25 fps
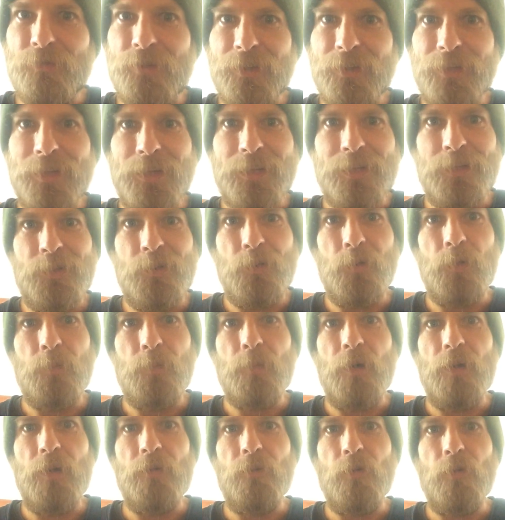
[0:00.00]
thing I can do with
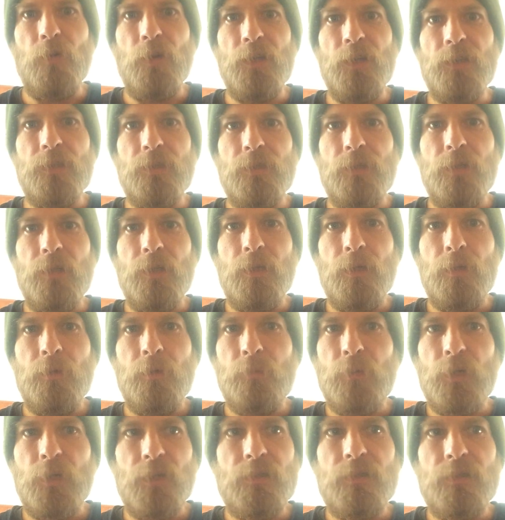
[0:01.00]
my voice.
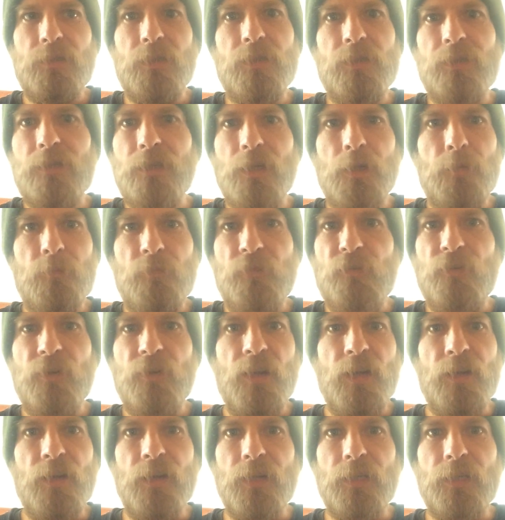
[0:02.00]
But it's the same
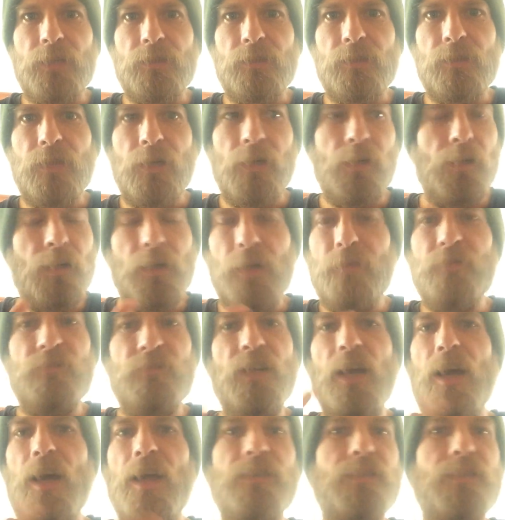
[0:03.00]
phonetics. I've
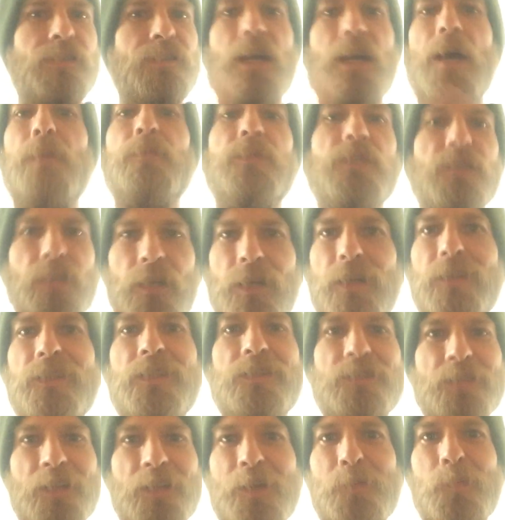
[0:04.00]
not stopped saying
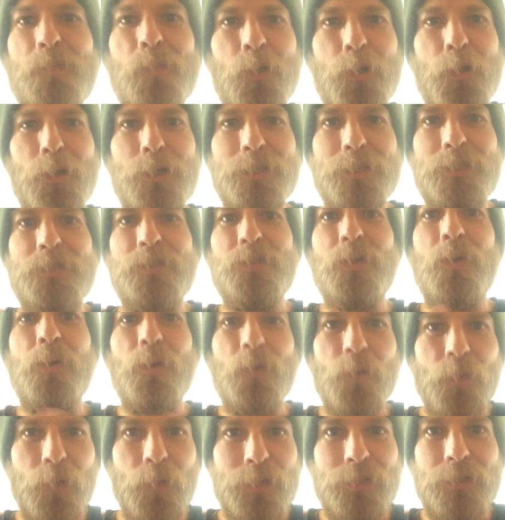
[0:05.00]
the same word. It's
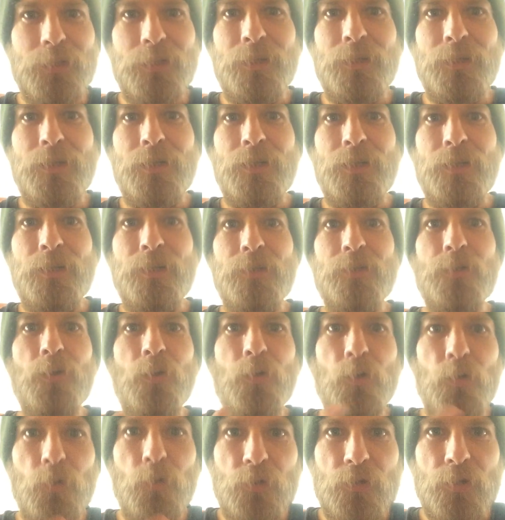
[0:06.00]
toroid,
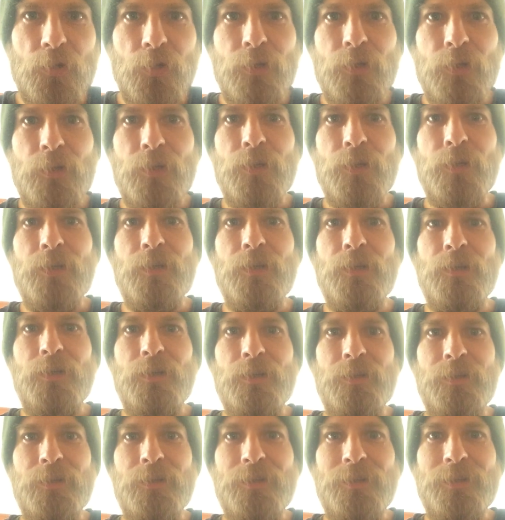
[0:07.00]
torut,
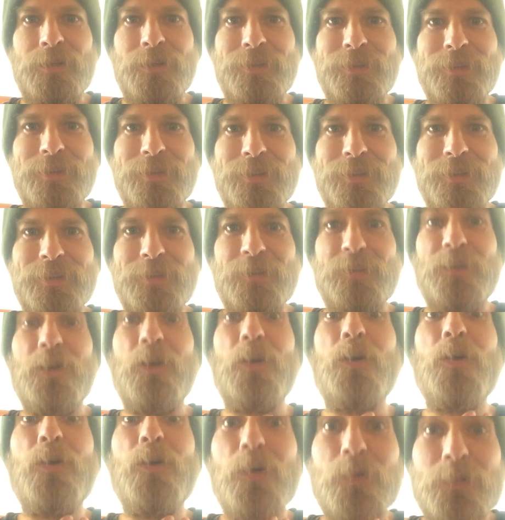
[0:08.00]

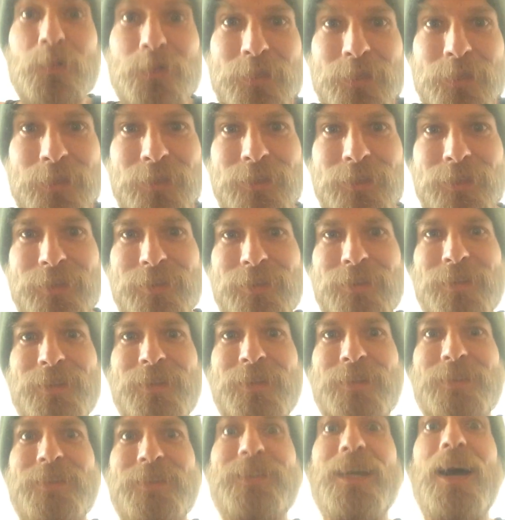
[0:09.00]
tarot,
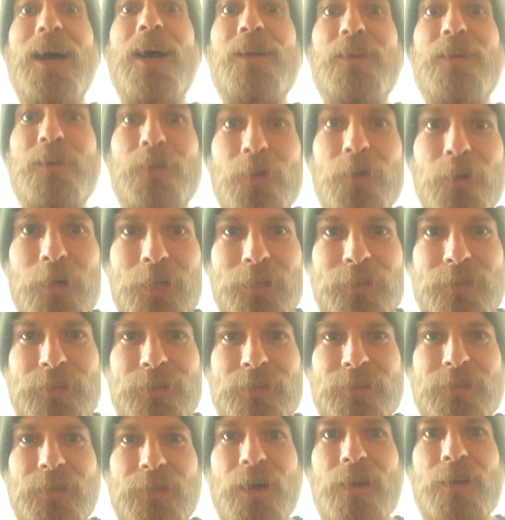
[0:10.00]
thyroid,
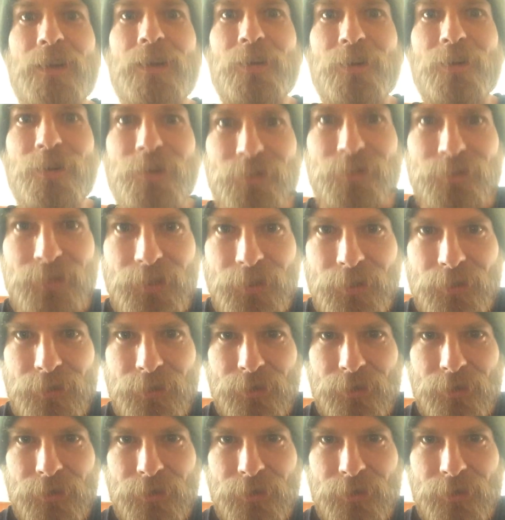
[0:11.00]
tired,